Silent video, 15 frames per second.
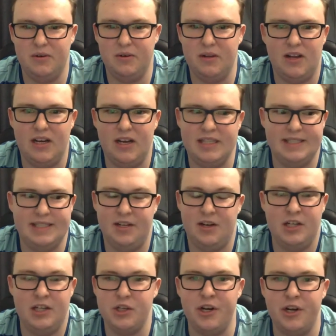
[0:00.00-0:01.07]
Like I said,
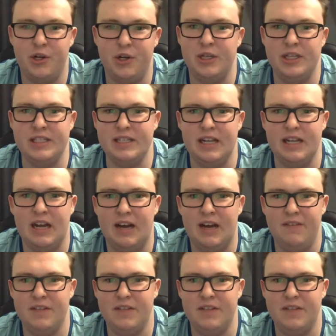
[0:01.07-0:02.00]
I don't notice it half the